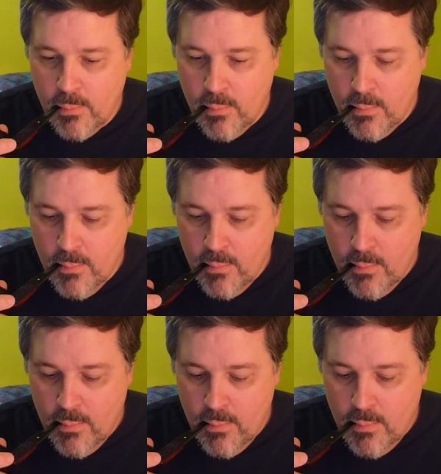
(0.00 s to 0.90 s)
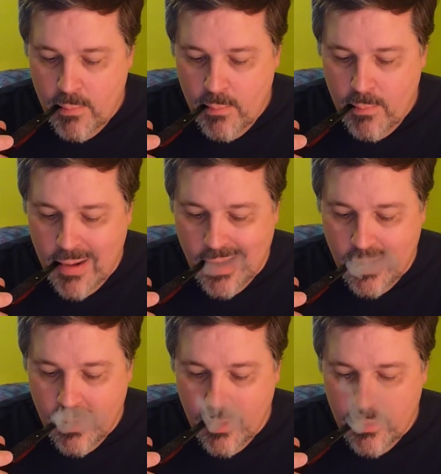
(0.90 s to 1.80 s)

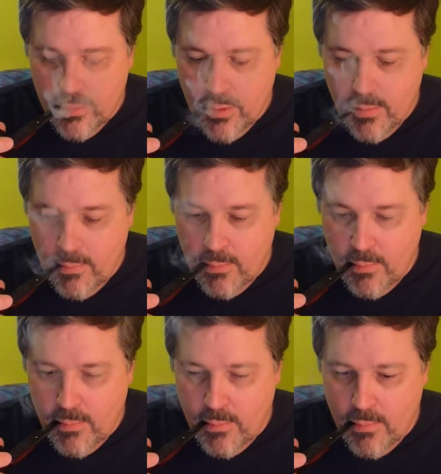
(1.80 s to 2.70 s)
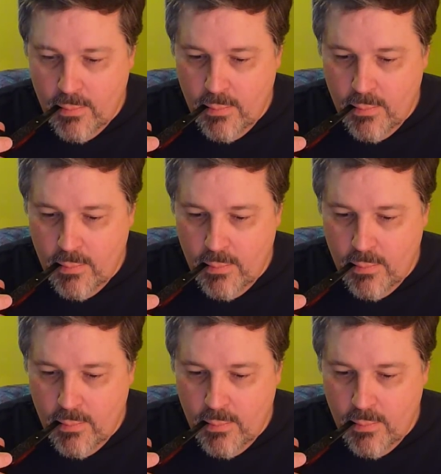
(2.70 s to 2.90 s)
[no speech]